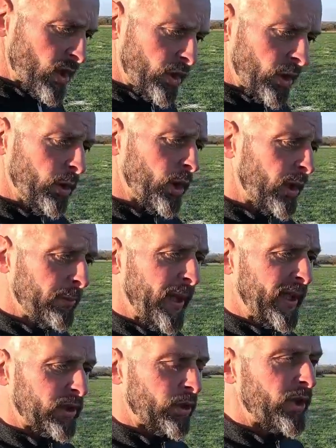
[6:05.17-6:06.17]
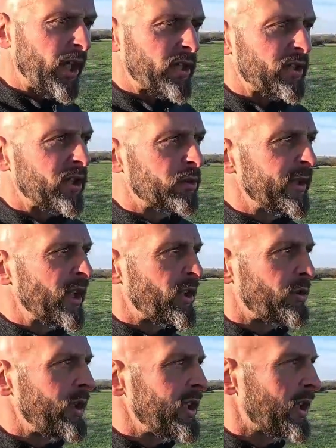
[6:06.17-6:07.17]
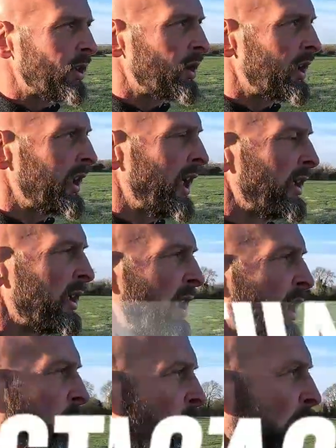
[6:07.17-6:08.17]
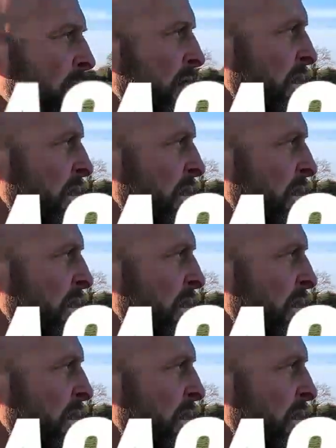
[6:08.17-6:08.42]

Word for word: so looking back at 2023 and looking at what